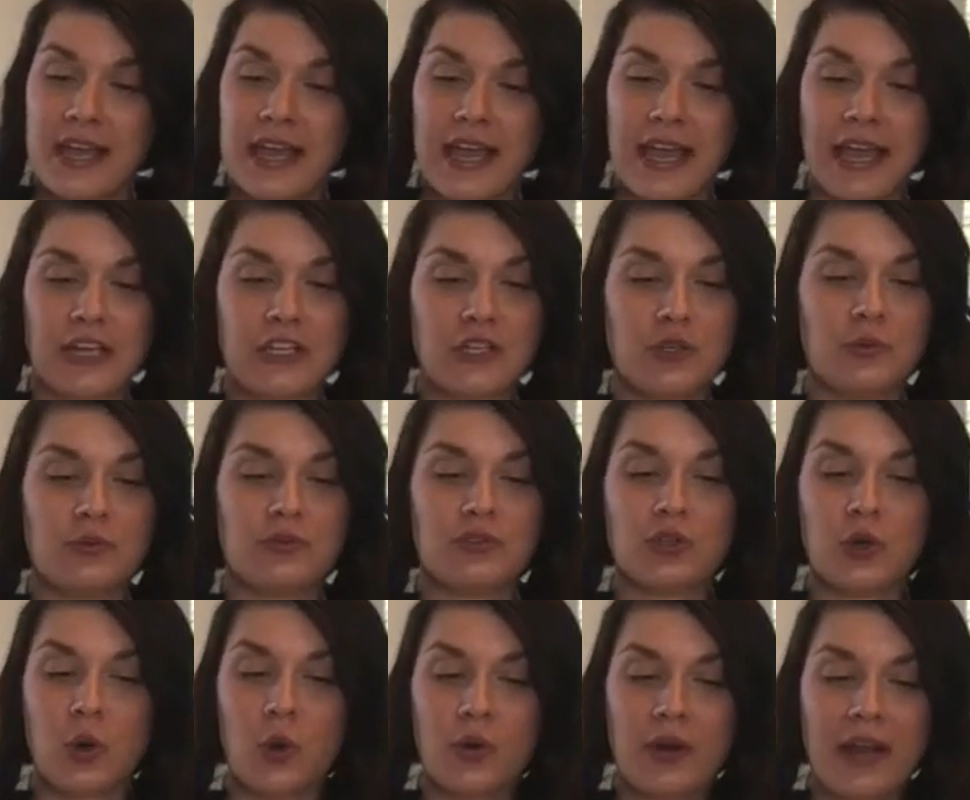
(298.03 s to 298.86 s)
and you
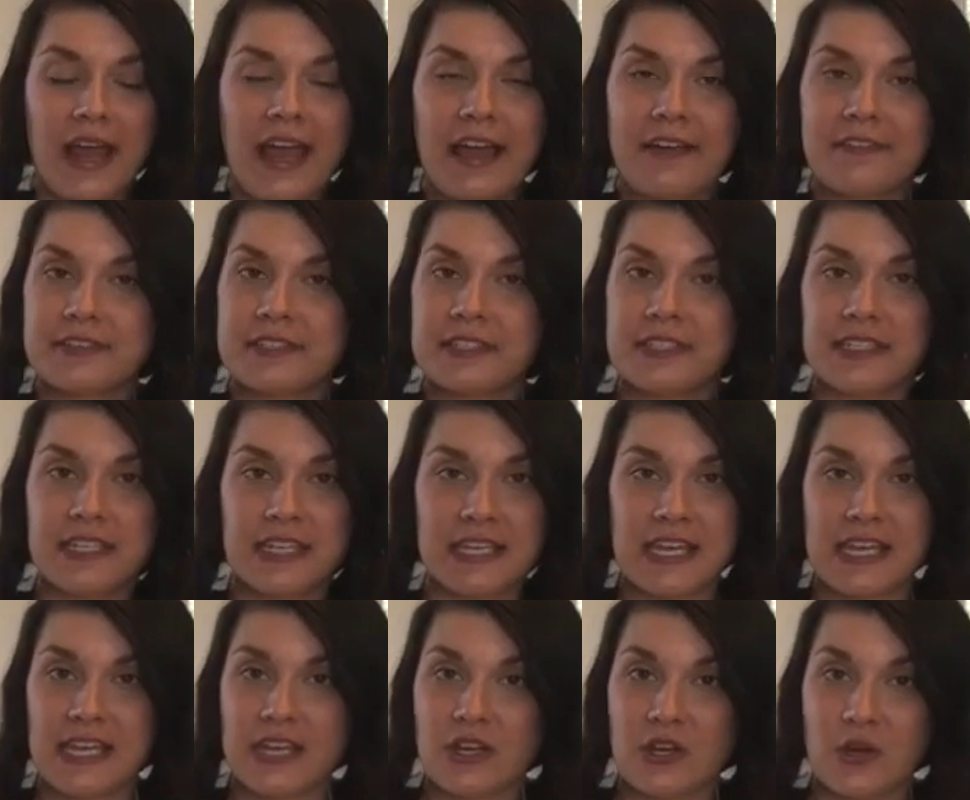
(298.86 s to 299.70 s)
don't have
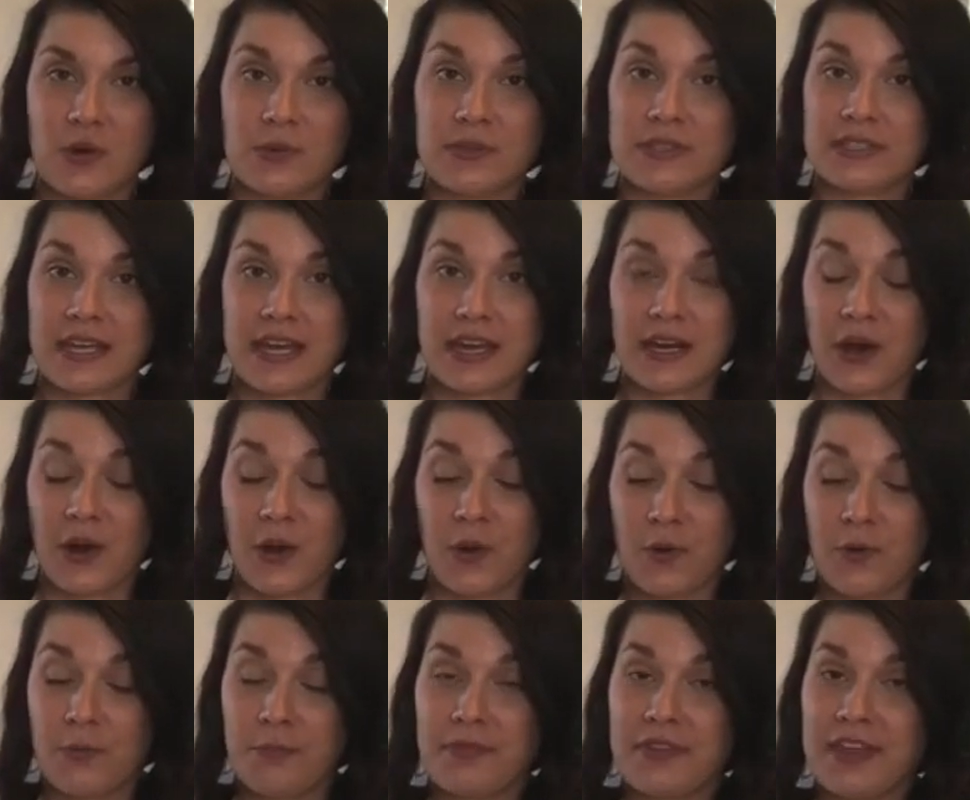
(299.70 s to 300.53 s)
sticky notes at
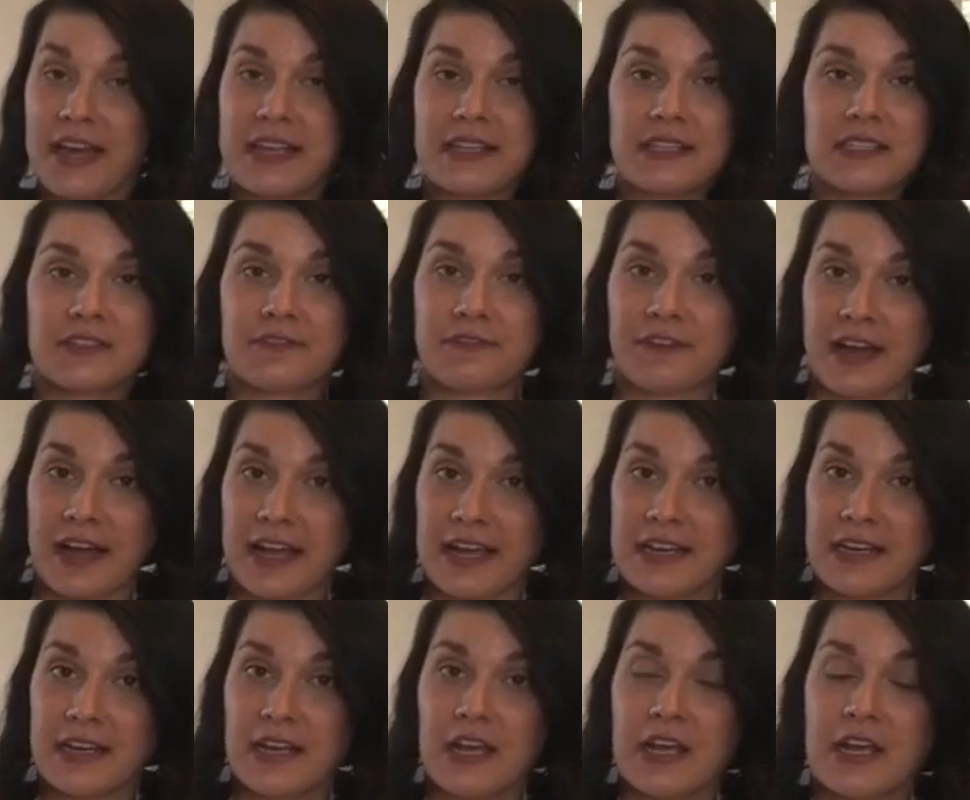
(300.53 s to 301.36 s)
home, that's
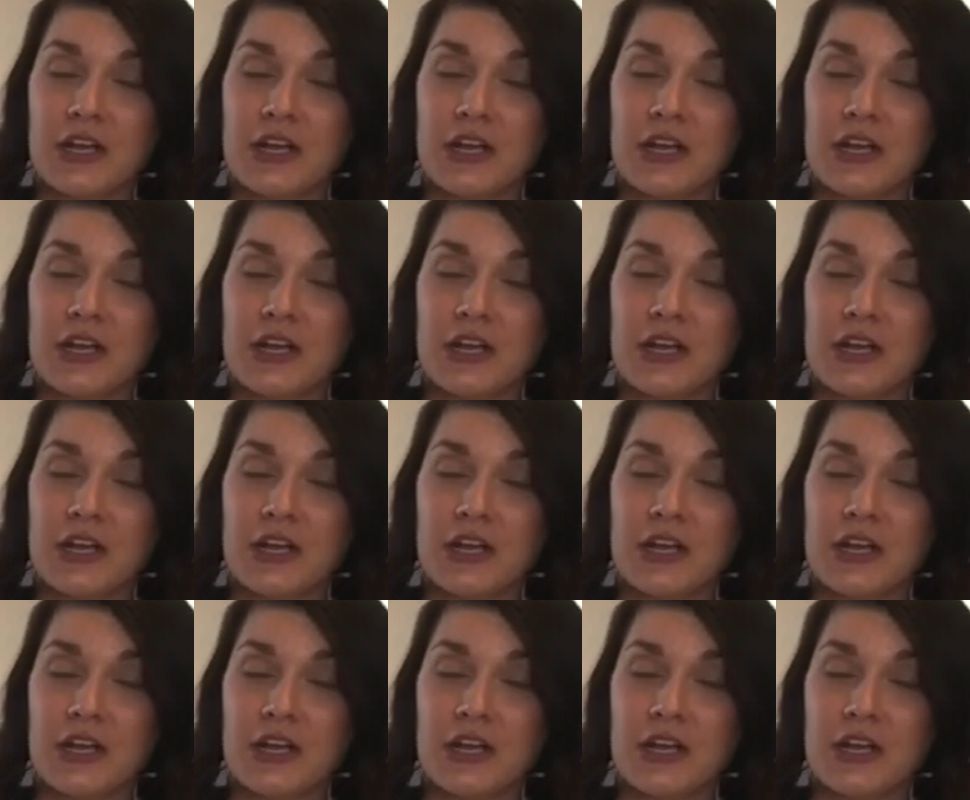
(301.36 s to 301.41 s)
fine.